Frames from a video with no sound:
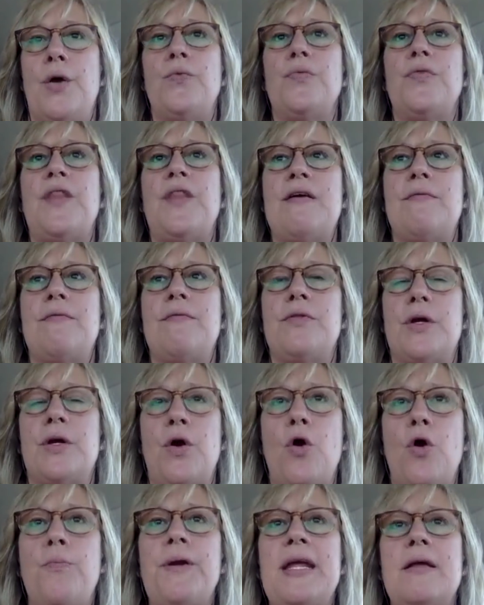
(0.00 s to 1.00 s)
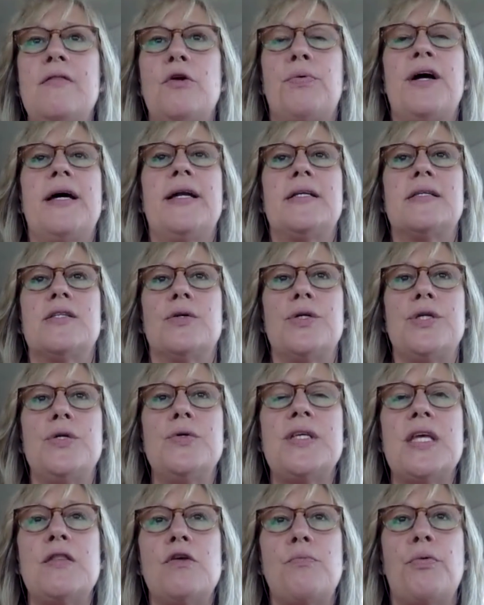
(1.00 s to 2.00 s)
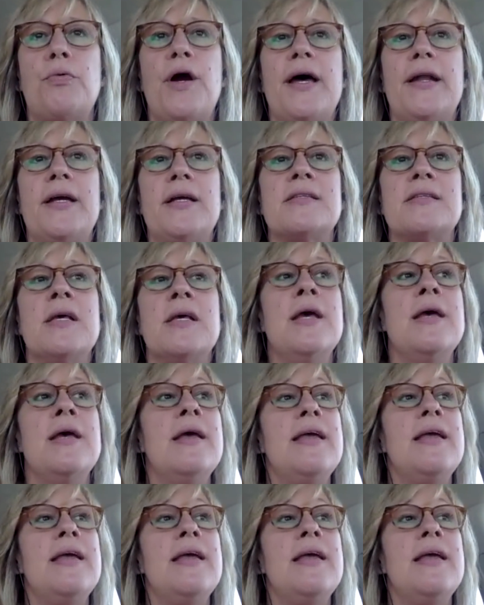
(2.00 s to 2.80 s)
they're opening their products, they're using their products.